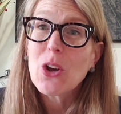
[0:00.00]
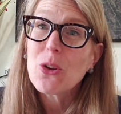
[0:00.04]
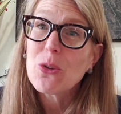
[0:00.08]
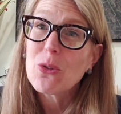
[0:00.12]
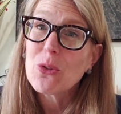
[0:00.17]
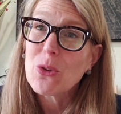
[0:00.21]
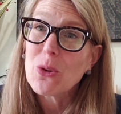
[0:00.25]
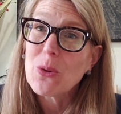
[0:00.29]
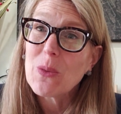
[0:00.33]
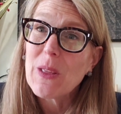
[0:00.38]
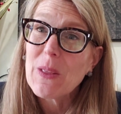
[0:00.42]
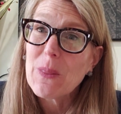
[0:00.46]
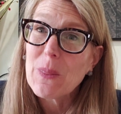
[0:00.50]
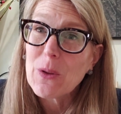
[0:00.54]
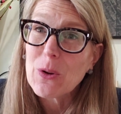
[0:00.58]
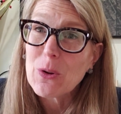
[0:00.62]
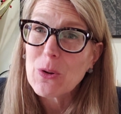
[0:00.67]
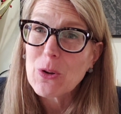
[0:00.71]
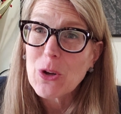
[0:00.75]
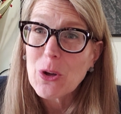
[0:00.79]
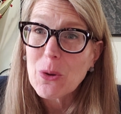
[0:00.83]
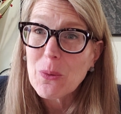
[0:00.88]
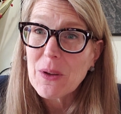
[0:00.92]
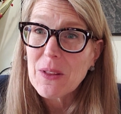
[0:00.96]
so that there
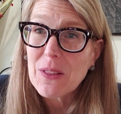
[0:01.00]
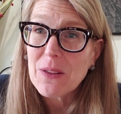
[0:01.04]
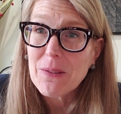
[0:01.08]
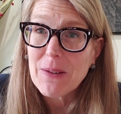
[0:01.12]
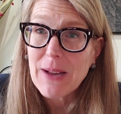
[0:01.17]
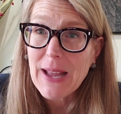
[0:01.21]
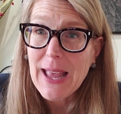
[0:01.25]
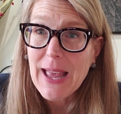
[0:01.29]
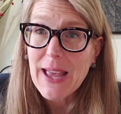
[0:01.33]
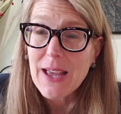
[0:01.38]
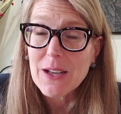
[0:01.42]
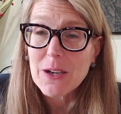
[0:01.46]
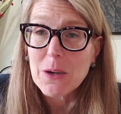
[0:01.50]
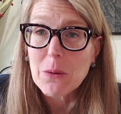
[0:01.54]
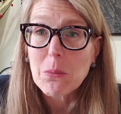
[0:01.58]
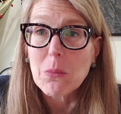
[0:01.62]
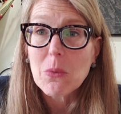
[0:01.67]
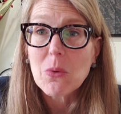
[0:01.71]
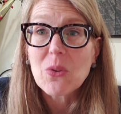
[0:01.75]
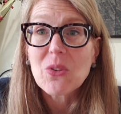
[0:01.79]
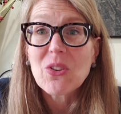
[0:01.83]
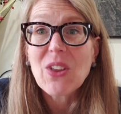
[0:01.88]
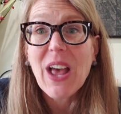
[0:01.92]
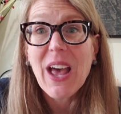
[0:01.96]
are no other
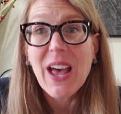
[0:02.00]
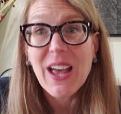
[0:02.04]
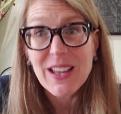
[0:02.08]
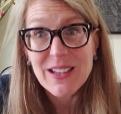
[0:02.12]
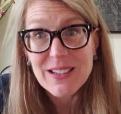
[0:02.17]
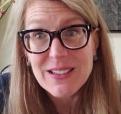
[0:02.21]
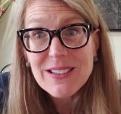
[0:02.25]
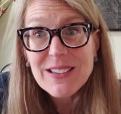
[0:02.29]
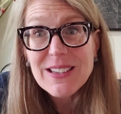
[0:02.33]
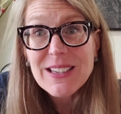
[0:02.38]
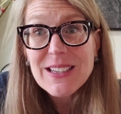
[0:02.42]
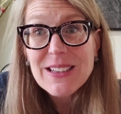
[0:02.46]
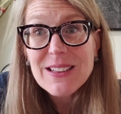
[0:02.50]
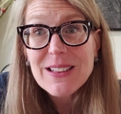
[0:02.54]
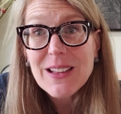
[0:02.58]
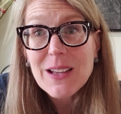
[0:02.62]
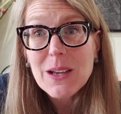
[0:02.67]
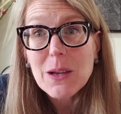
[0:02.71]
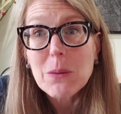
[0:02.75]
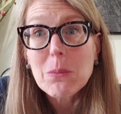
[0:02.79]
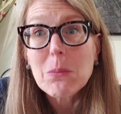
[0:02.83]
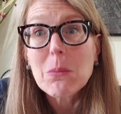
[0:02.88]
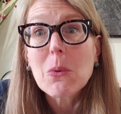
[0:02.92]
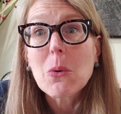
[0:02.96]
animals hunting
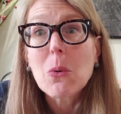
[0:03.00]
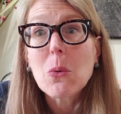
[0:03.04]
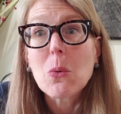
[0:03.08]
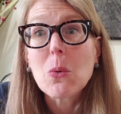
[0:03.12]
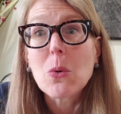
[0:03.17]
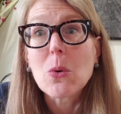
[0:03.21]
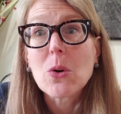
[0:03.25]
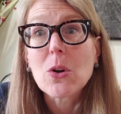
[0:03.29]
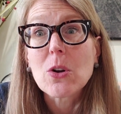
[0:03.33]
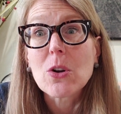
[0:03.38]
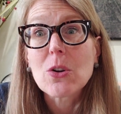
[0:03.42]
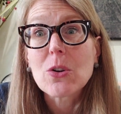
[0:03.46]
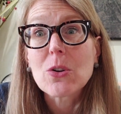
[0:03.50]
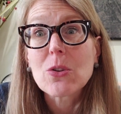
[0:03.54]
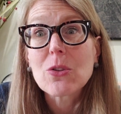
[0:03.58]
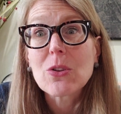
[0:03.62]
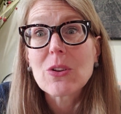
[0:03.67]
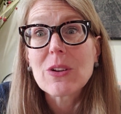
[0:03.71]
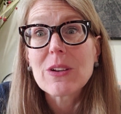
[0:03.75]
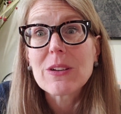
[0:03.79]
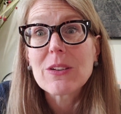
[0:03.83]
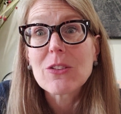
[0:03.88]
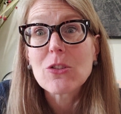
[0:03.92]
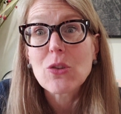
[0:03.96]
them or
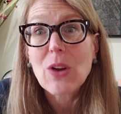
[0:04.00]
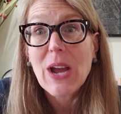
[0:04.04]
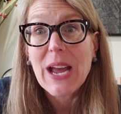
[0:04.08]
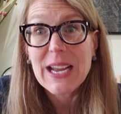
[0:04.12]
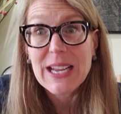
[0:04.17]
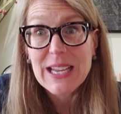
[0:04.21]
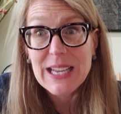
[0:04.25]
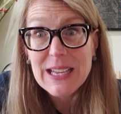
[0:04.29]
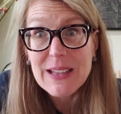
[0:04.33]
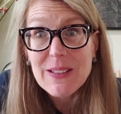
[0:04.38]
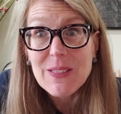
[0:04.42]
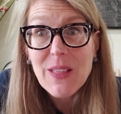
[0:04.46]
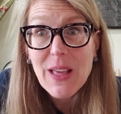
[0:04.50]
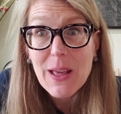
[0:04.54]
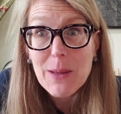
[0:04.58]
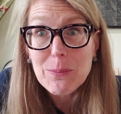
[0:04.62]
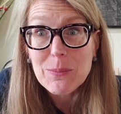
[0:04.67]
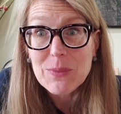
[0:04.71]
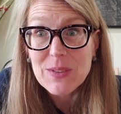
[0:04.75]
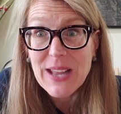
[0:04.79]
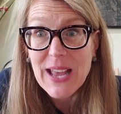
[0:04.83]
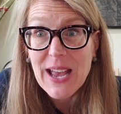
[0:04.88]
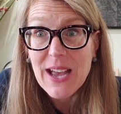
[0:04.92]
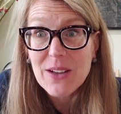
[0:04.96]
tracking
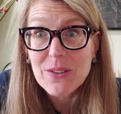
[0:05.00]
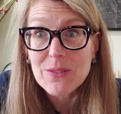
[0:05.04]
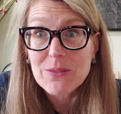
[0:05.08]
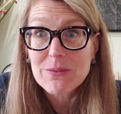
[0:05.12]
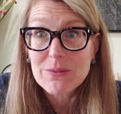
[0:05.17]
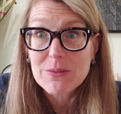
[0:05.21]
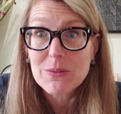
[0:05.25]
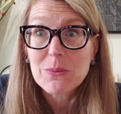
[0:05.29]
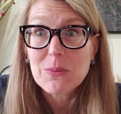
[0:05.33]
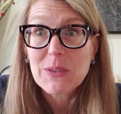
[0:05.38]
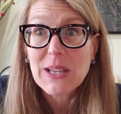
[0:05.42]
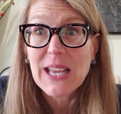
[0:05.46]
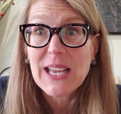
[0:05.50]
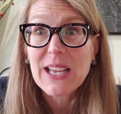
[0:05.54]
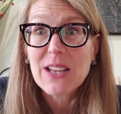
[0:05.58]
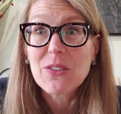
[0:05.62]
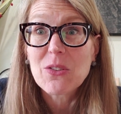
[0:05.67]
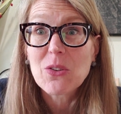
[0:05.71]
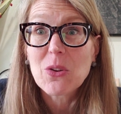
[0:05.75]
them down, okay?